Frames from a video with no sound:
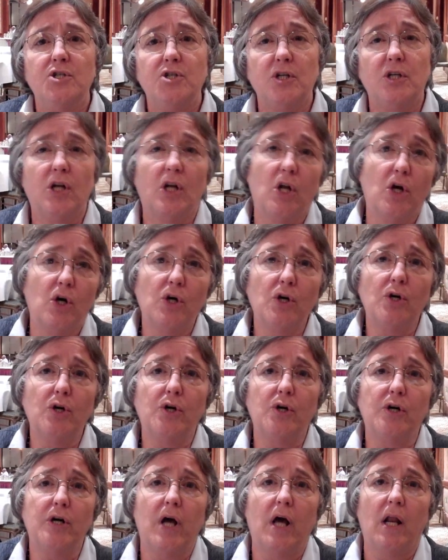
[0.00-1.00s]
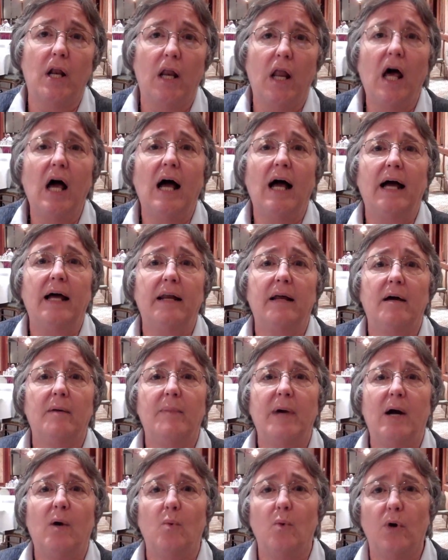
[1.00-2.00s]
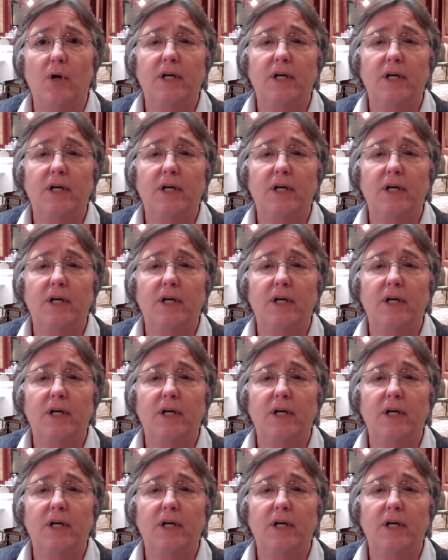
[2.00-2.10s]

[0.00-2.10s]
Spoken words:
should learn a lot about